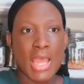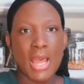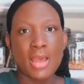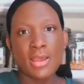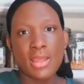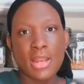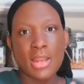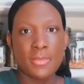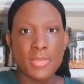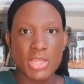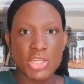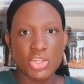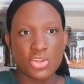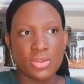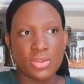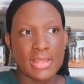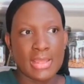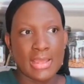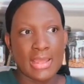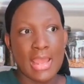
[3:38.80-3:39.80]
How can I make
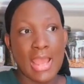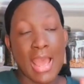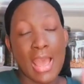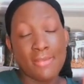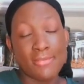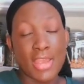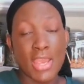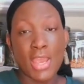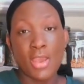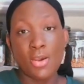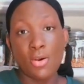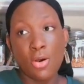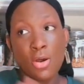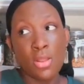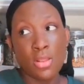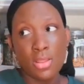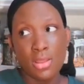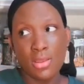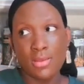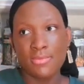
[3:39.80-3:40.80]
sure that I have
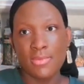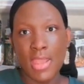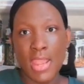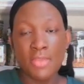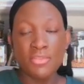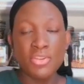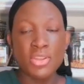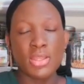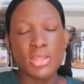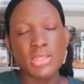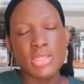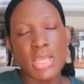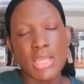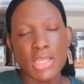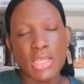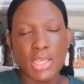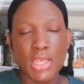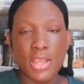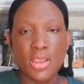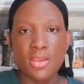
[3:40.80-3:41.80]
all of everything
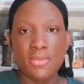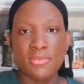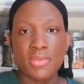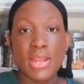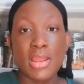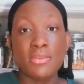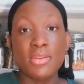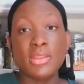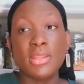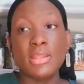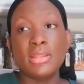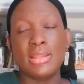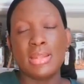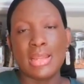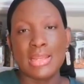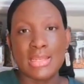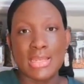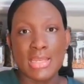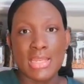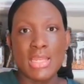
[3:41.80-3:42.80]
taken care of and everything
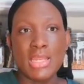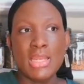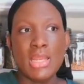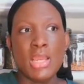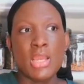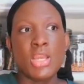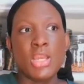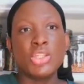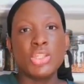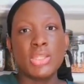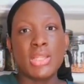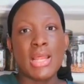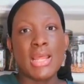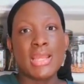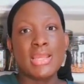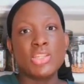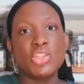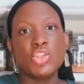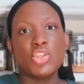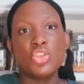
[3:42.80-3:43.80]
that I need so
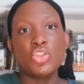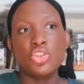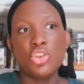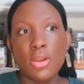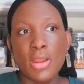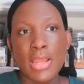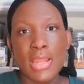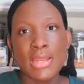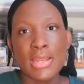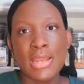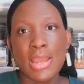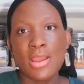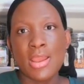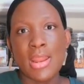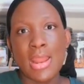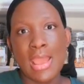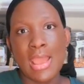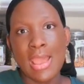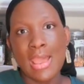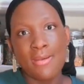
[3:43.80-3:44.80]
that I can start and
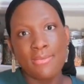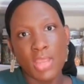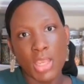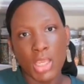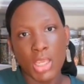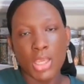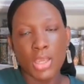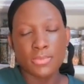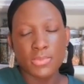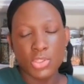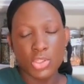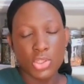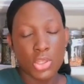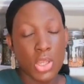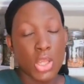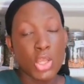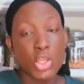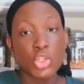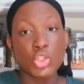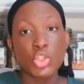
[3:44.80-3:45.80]
not have hiccups?
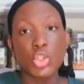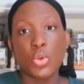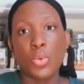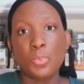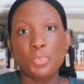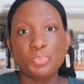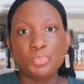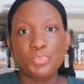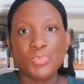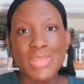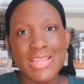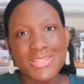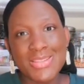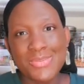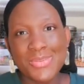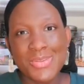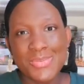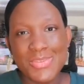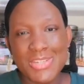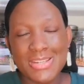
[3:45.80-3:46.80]
So
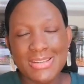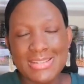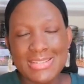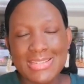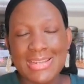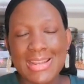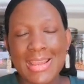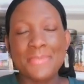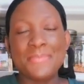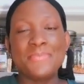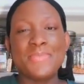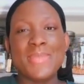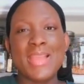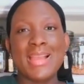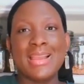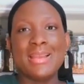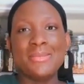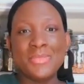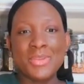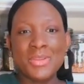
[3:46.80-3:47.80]
that's what I'm going to be sharing today.
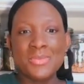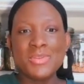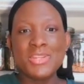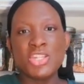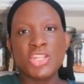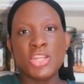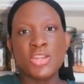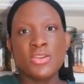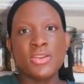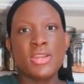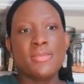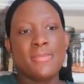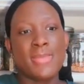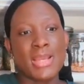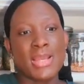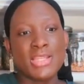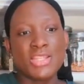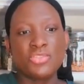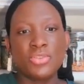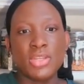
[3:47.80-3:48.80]
I'm going to be sharing
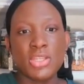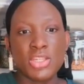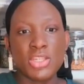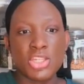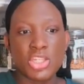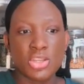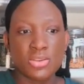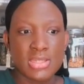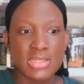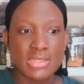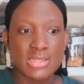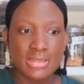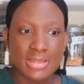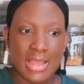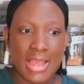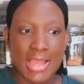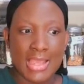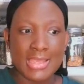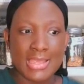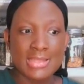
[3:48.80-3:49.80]
my screen, sharing
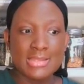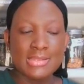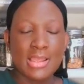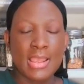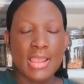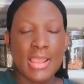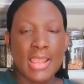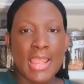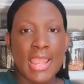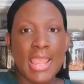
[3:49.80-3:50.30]
slides,